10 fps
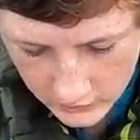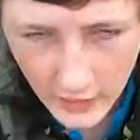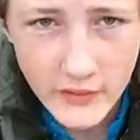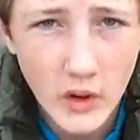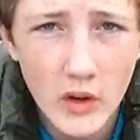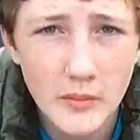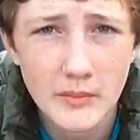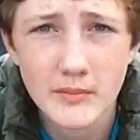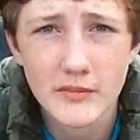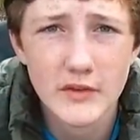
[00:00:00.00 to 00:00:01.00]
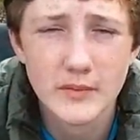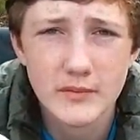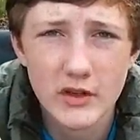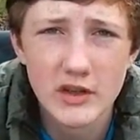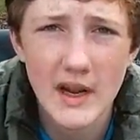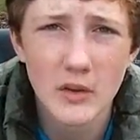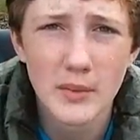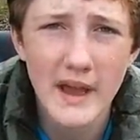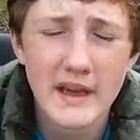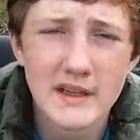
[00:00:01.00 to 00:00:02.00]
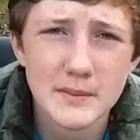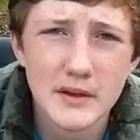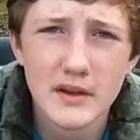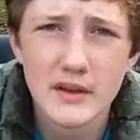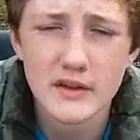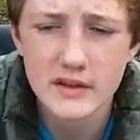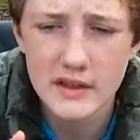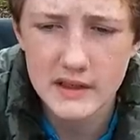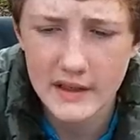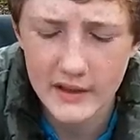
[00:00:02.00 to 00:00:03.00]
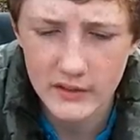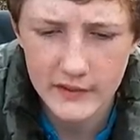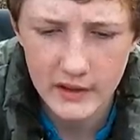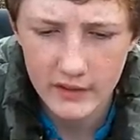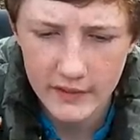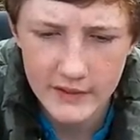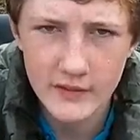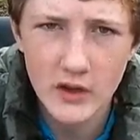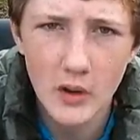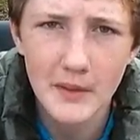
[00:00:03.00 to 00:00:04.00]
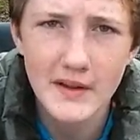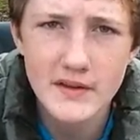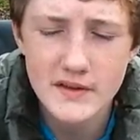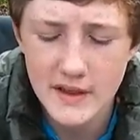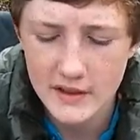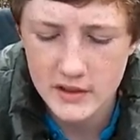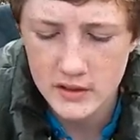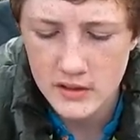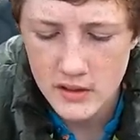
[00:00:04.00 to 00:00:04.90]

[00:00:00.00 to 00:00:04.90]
Like, not on the channel page, but just click on the video and then in the comments section.